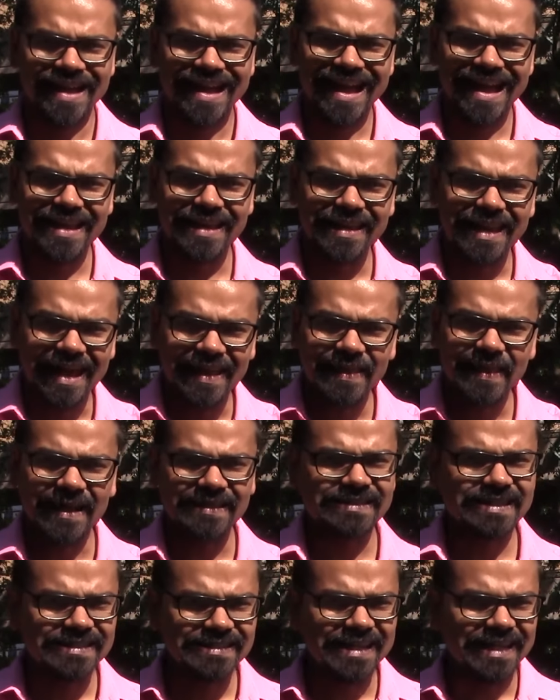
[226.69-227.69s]
And
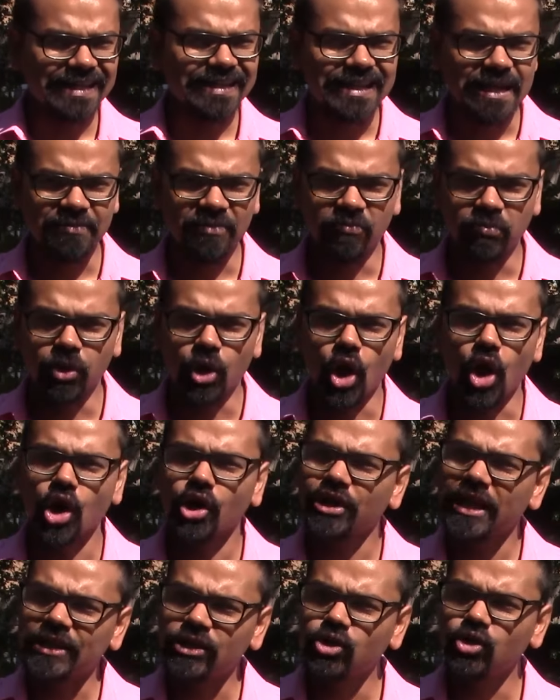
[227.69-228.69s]
that's the second type of
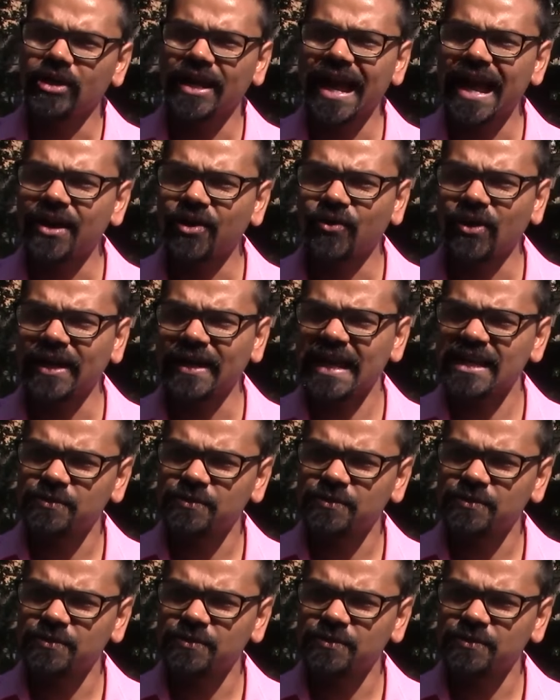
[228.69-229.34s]
blog that you can write,